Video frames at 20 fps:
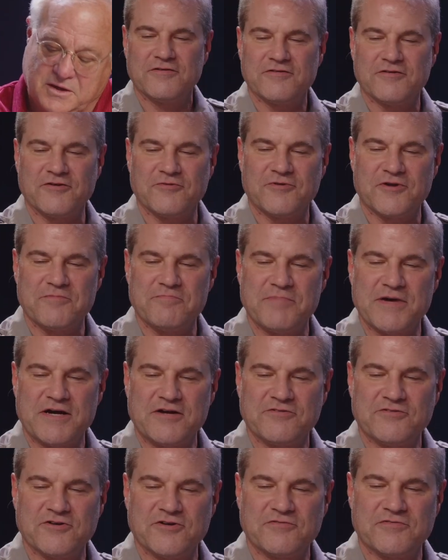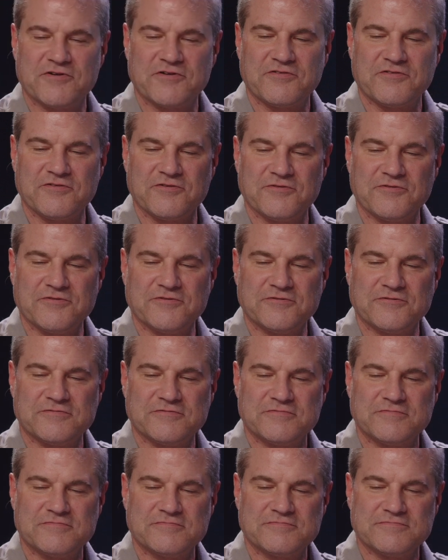So do you want to bounce over to
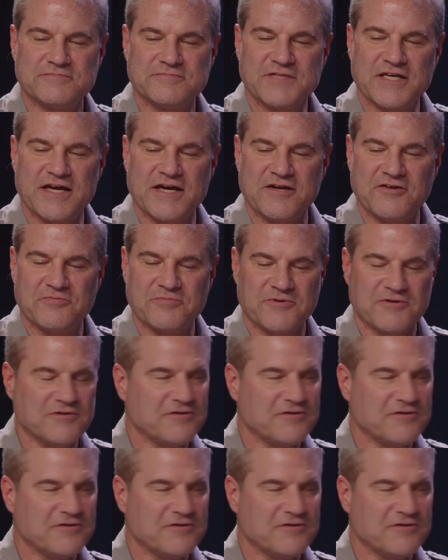Gettysburg?